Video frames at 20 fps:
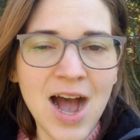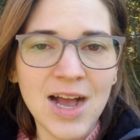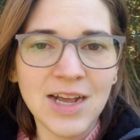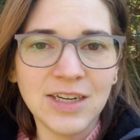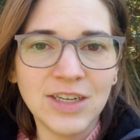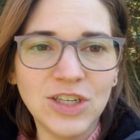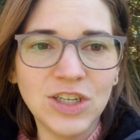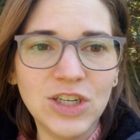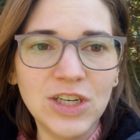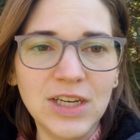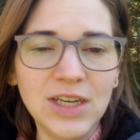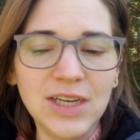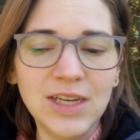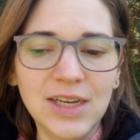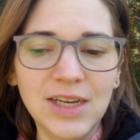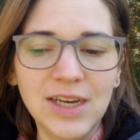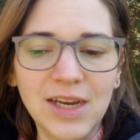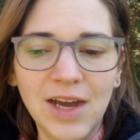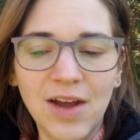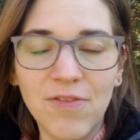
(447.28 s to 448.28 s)

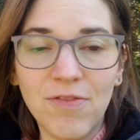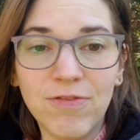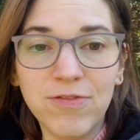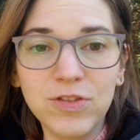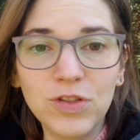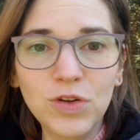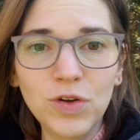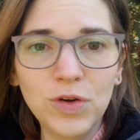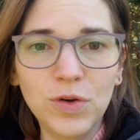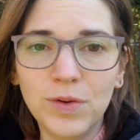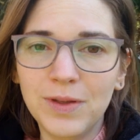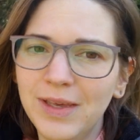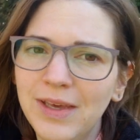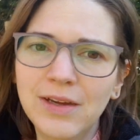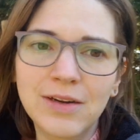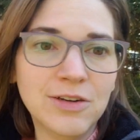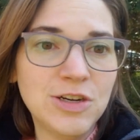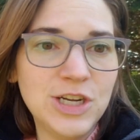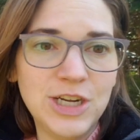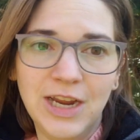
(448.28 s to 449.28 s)
He
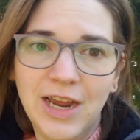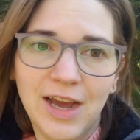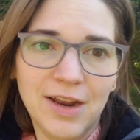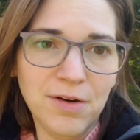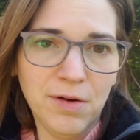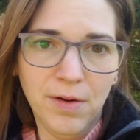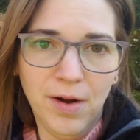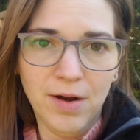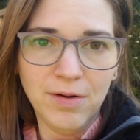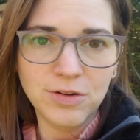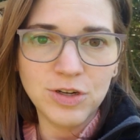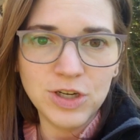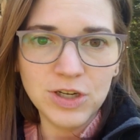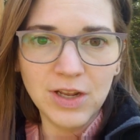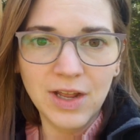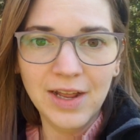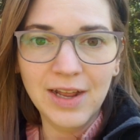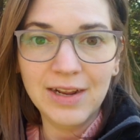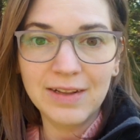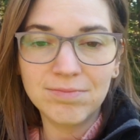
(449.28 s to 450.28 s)
or she, I don't know,
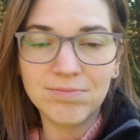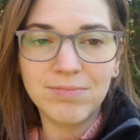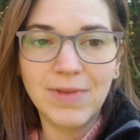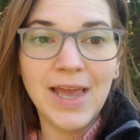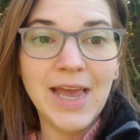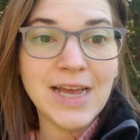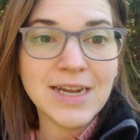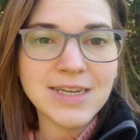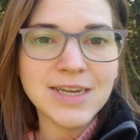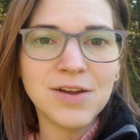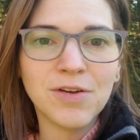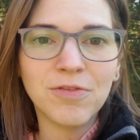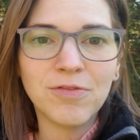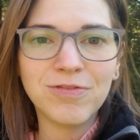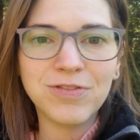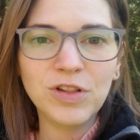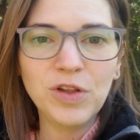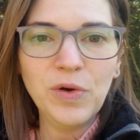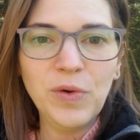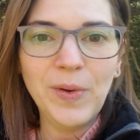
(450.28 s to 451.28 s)
it
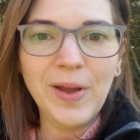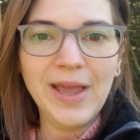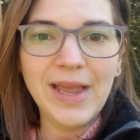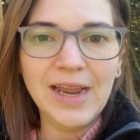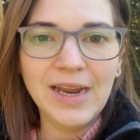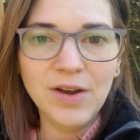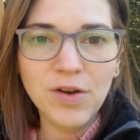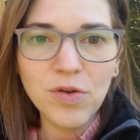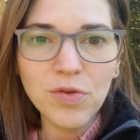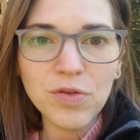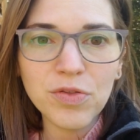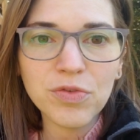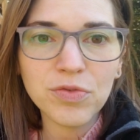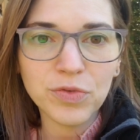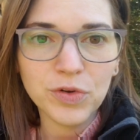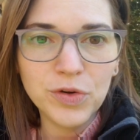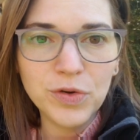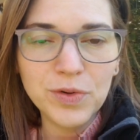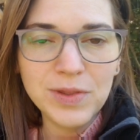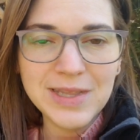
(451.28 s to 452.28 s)
flew in
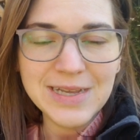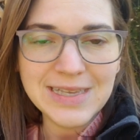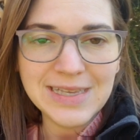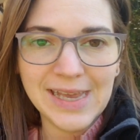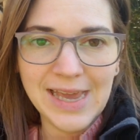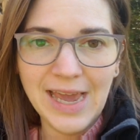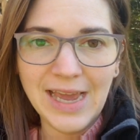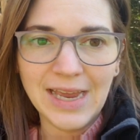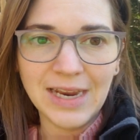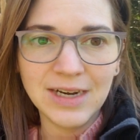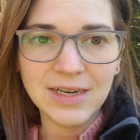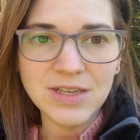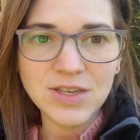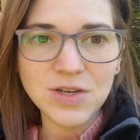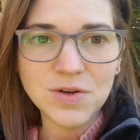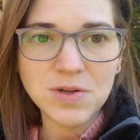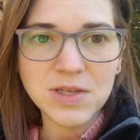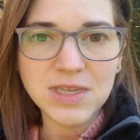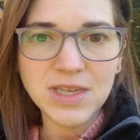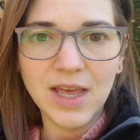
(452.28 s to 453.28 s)
through this gate.
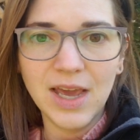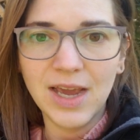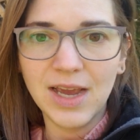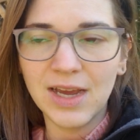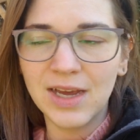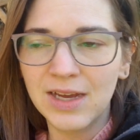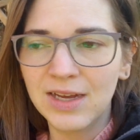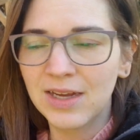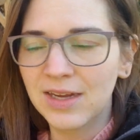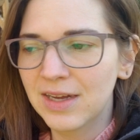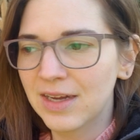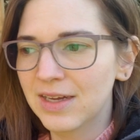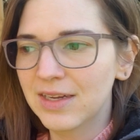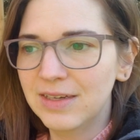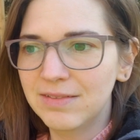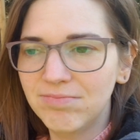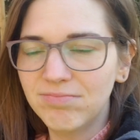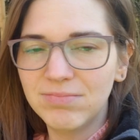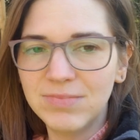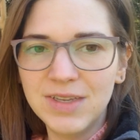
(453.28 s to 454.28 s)
So it's like
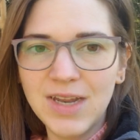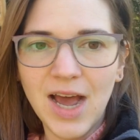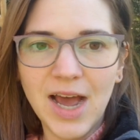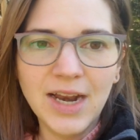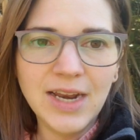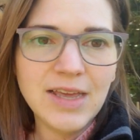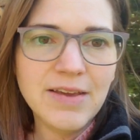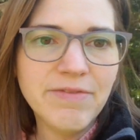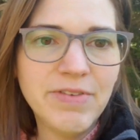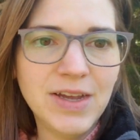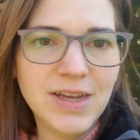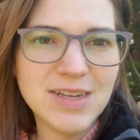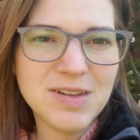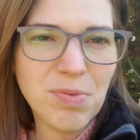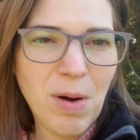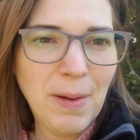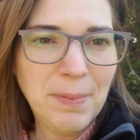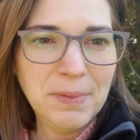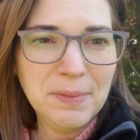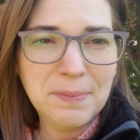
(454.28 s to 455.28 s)
not even, it's
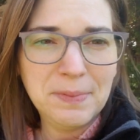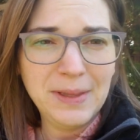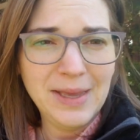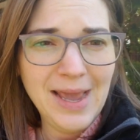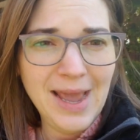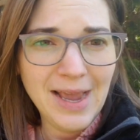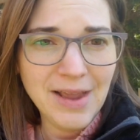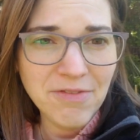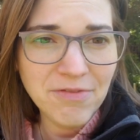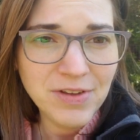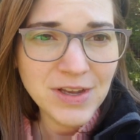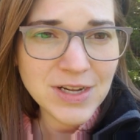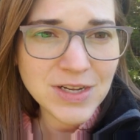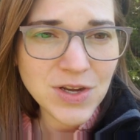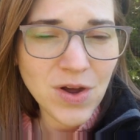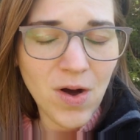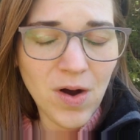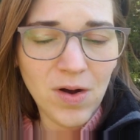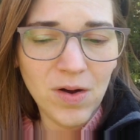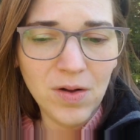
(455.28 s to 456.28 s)
probably 8 feet
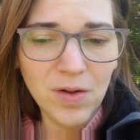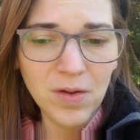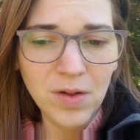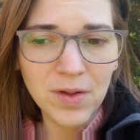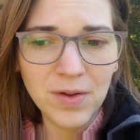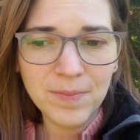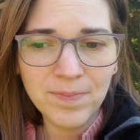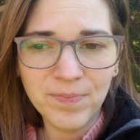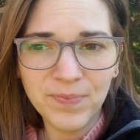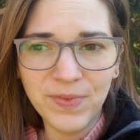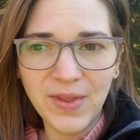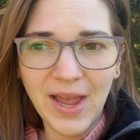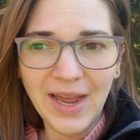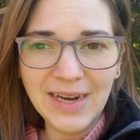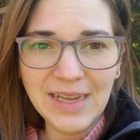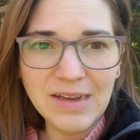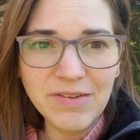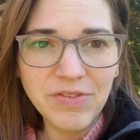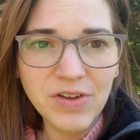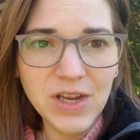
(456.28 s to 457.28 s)
tall, not
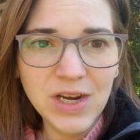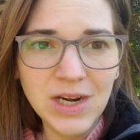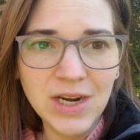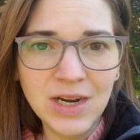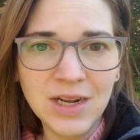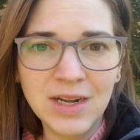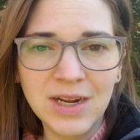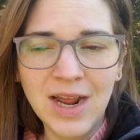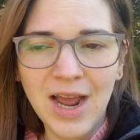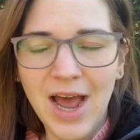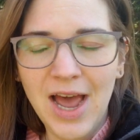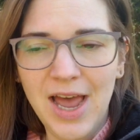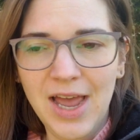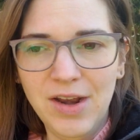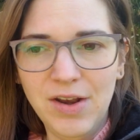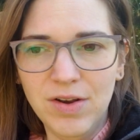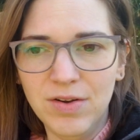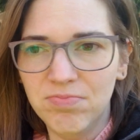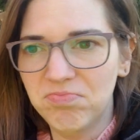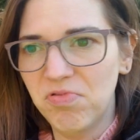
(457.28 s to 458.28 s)
even,
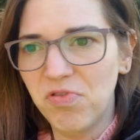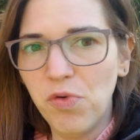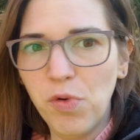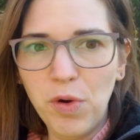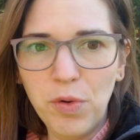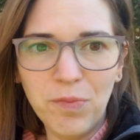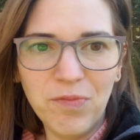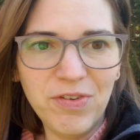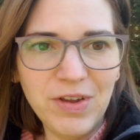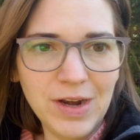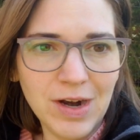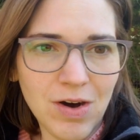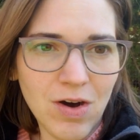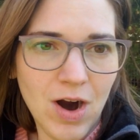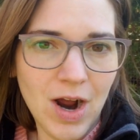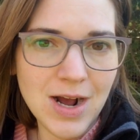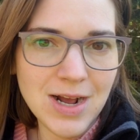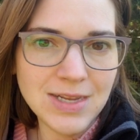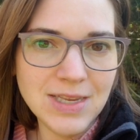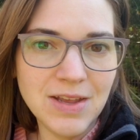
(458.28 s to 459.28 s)
and 4 feet
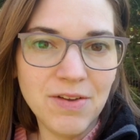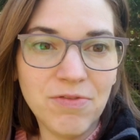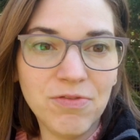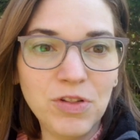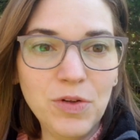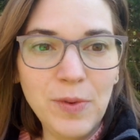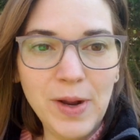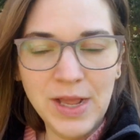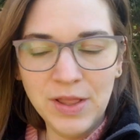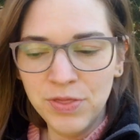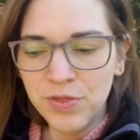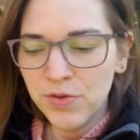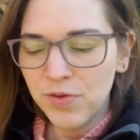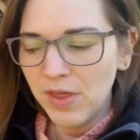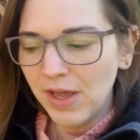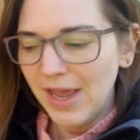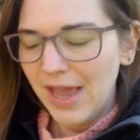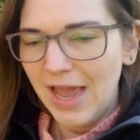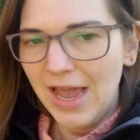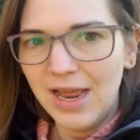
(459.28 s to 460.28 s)
across, flew in through
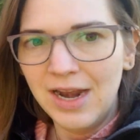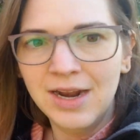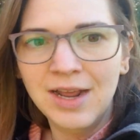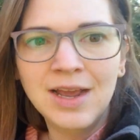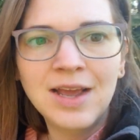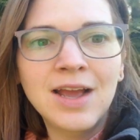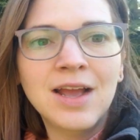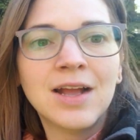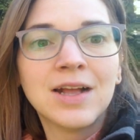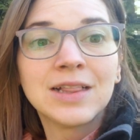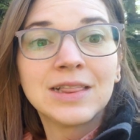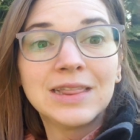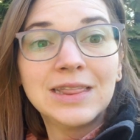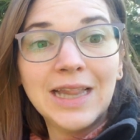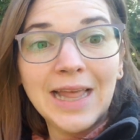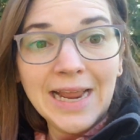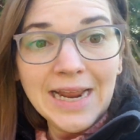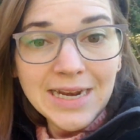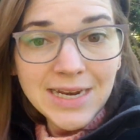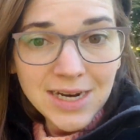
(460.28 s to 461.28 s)
the gate,
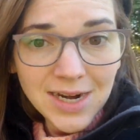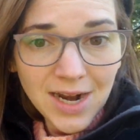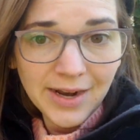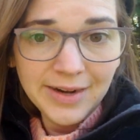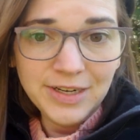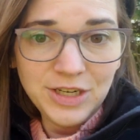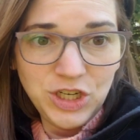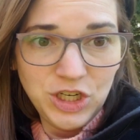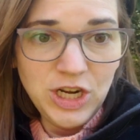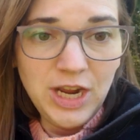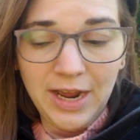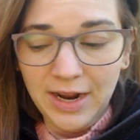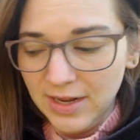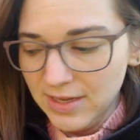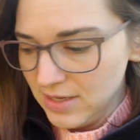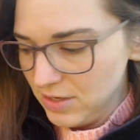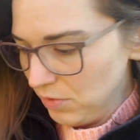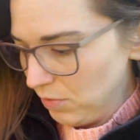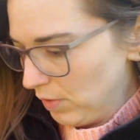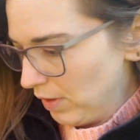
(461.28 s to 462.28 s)
landed on a chick,
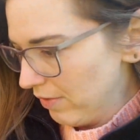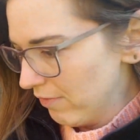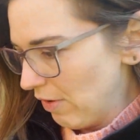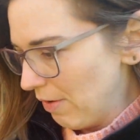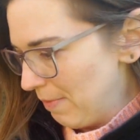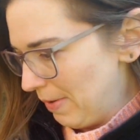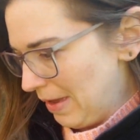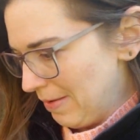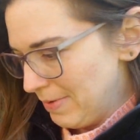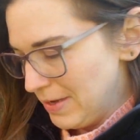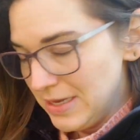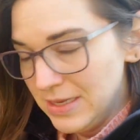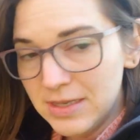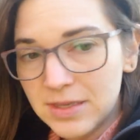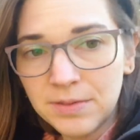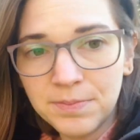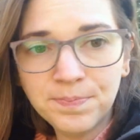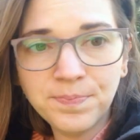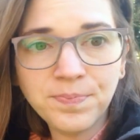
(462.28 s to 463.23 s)
so one of our babies.